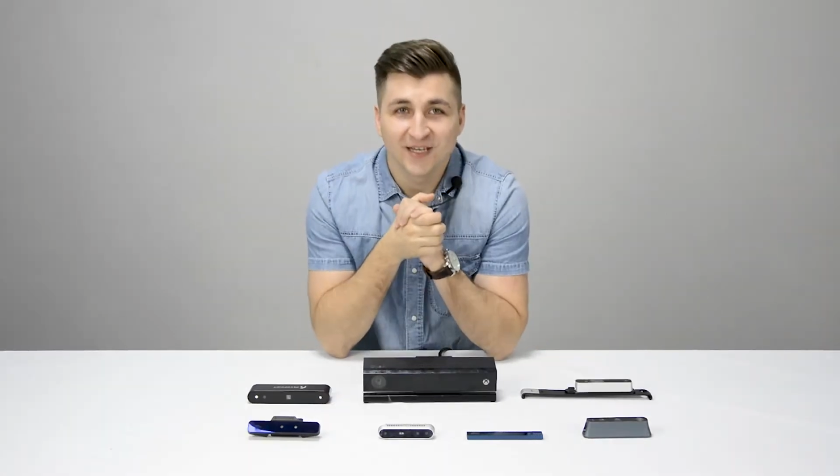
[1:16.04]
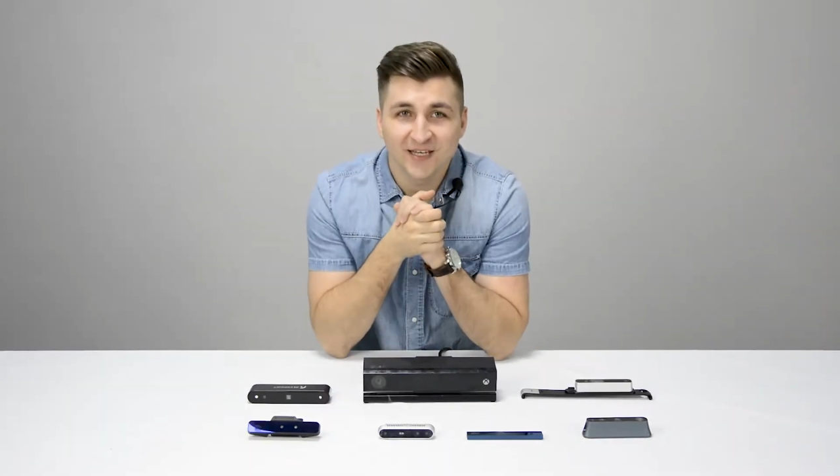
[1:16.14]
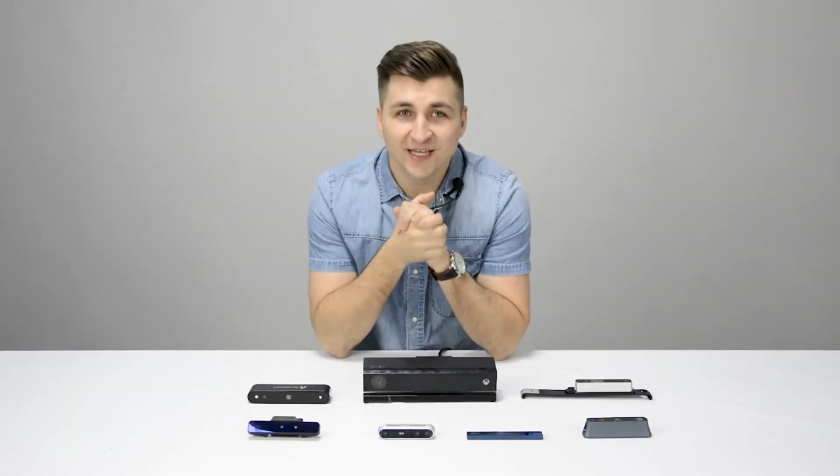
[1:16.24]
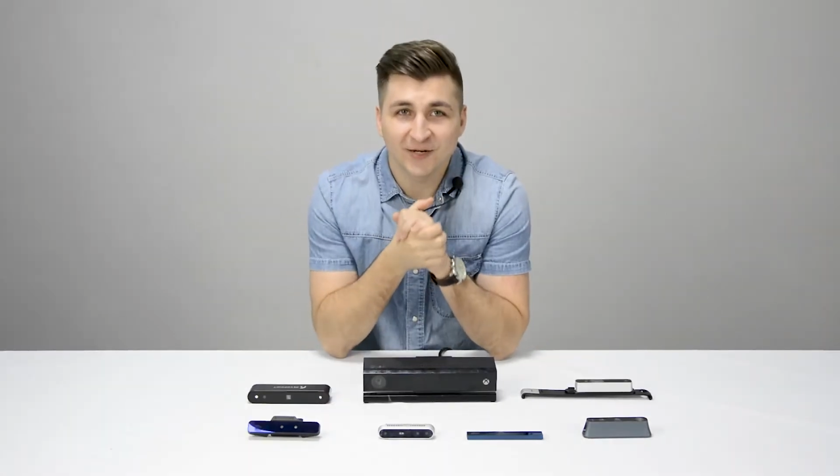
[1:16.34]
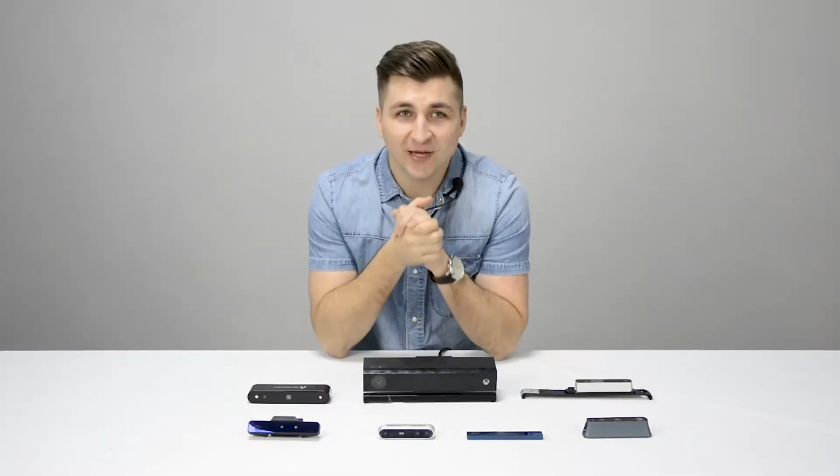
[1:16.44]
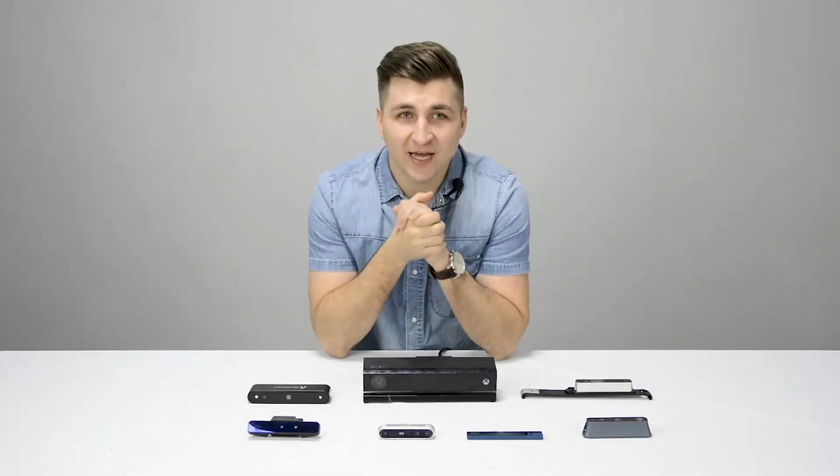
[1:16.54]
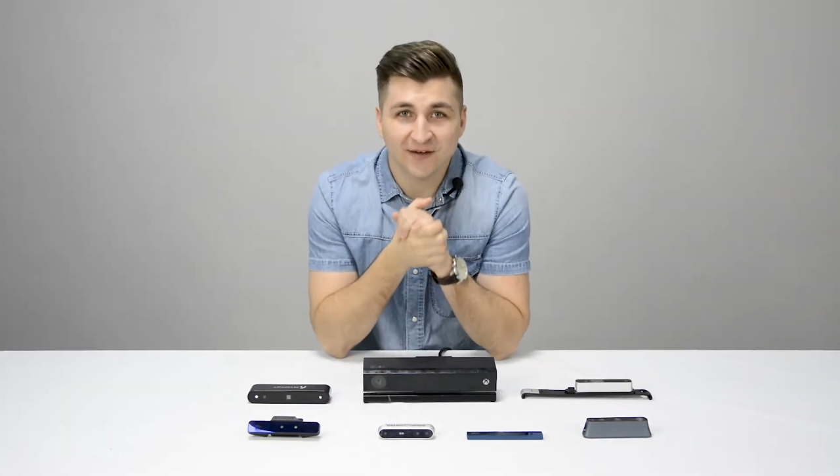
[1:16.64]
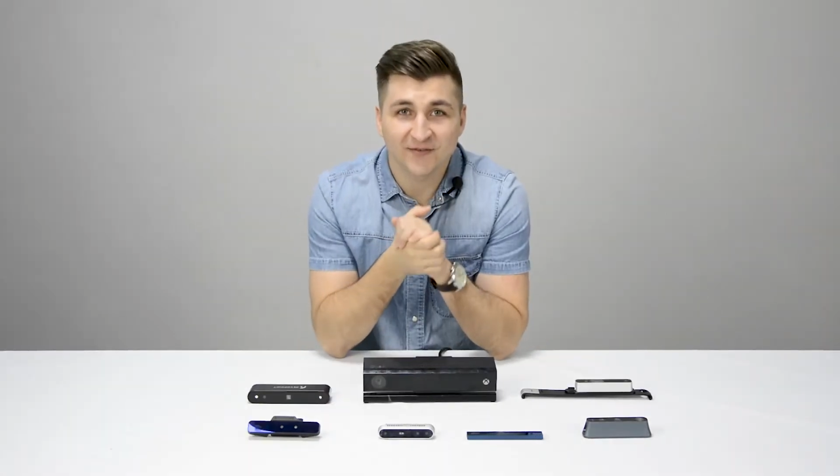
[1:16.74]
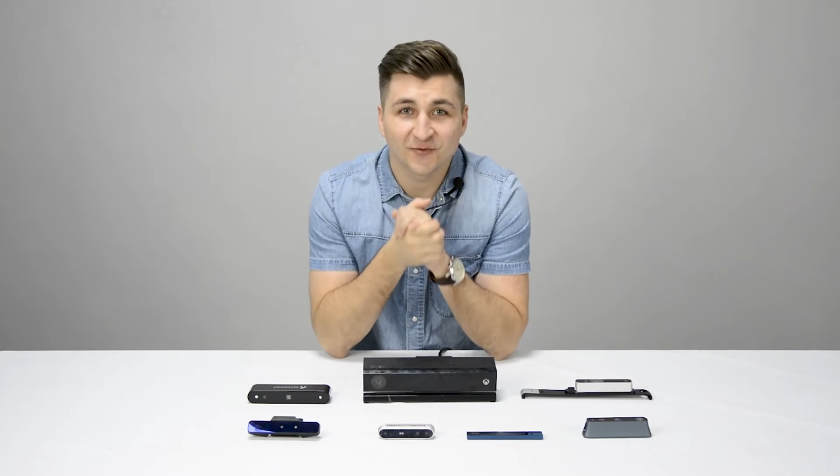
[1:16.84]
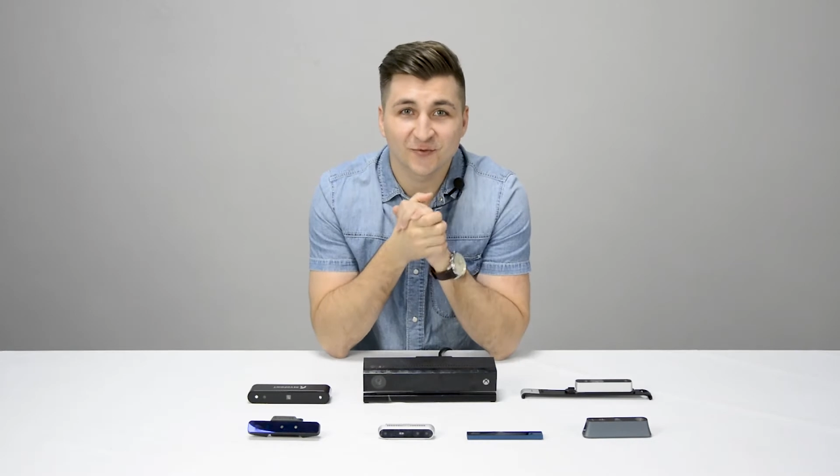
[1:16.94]
here we
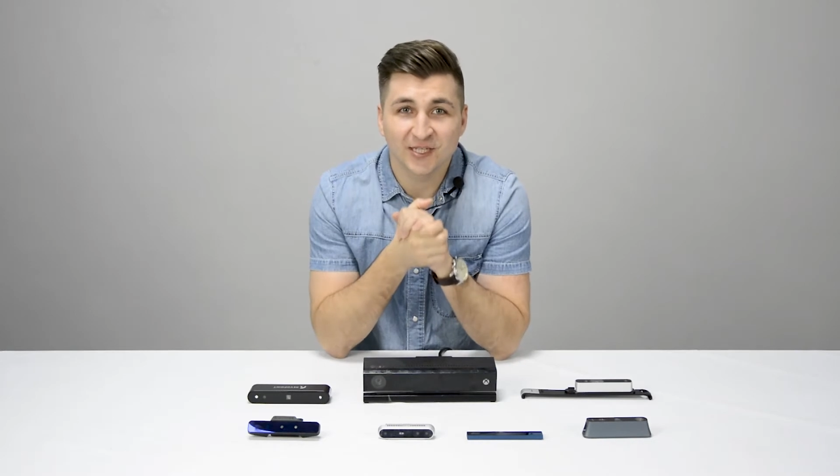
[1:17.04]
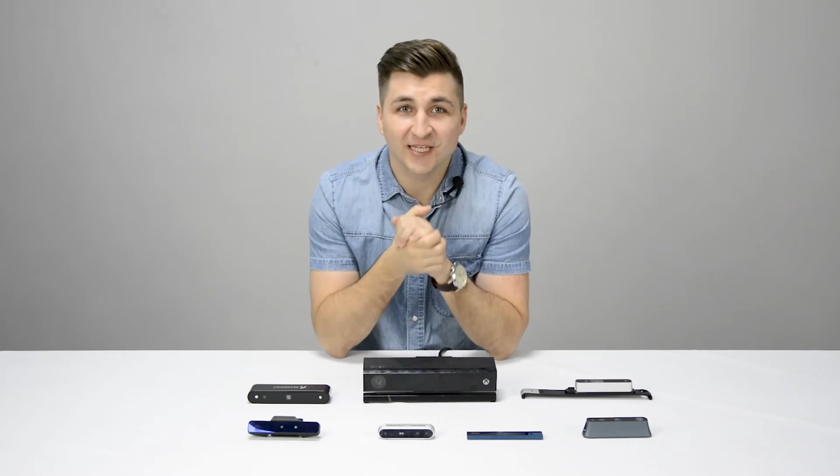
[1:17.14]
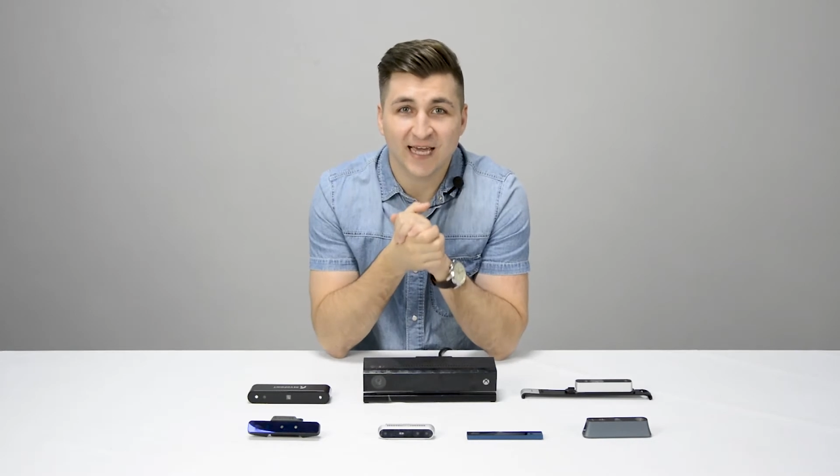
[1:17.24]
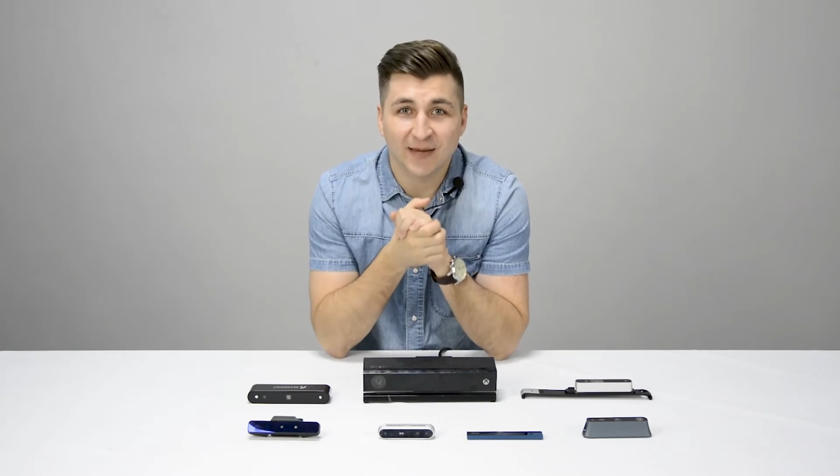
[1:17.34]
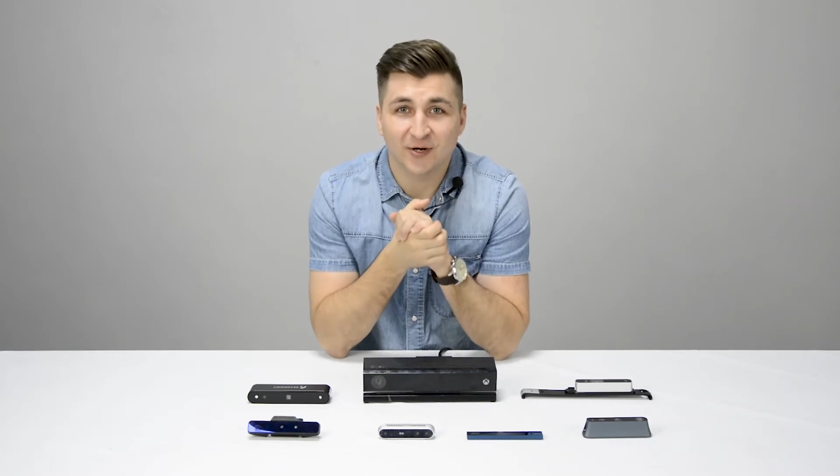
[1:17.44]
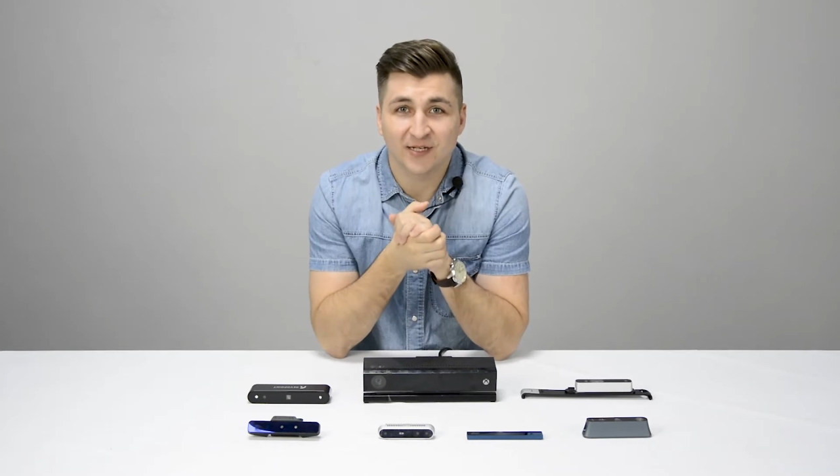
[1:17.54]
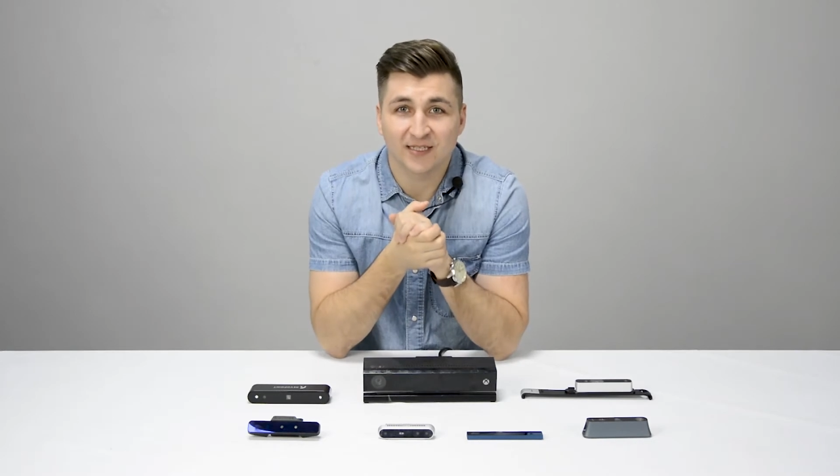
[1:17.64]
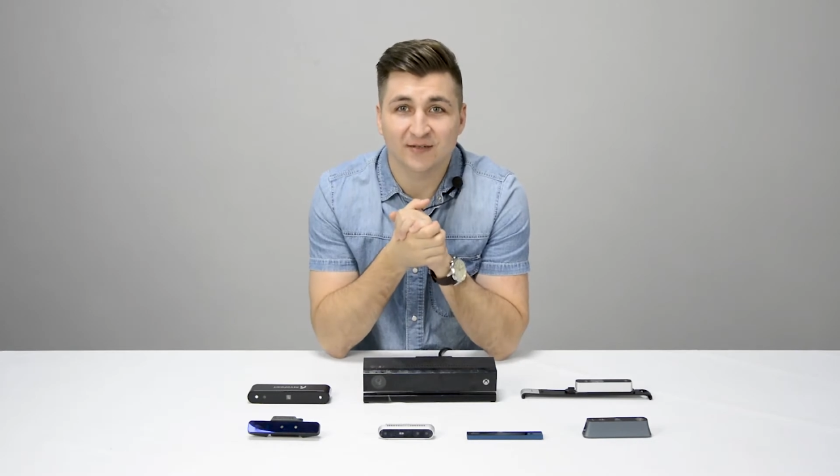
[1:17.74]
have the 3D cameras